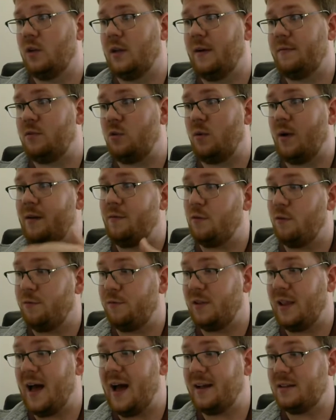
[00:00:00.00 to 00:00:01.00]
Go left to right
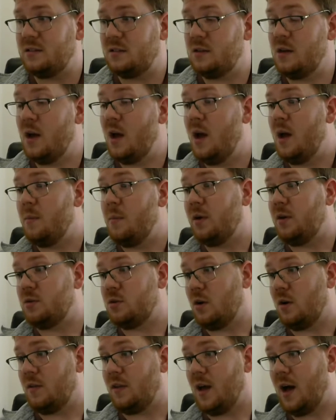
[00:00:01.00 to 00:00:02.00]
for flats.
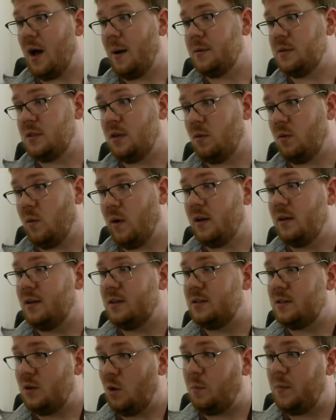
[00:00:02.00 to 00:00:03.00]
But you start on the opposite
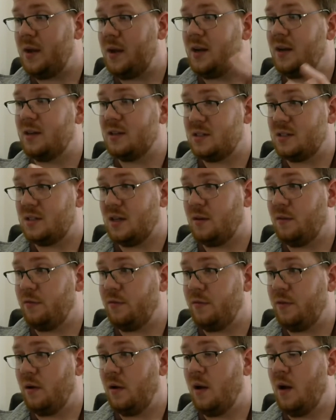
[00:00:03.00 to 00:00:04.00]
way. It's still
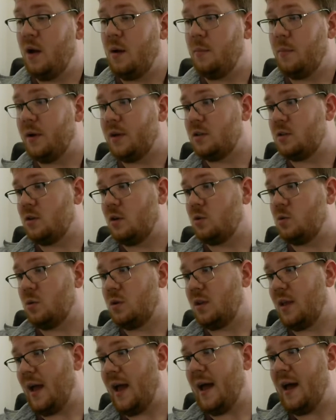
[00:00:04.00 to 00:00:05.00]
beadgesif, but it
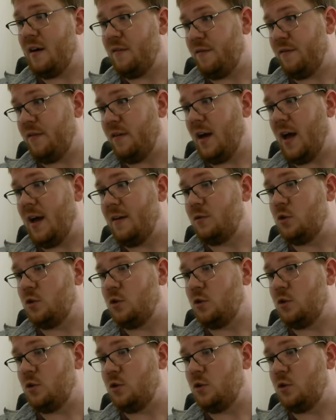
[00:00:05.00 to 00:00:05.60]
starts with the F.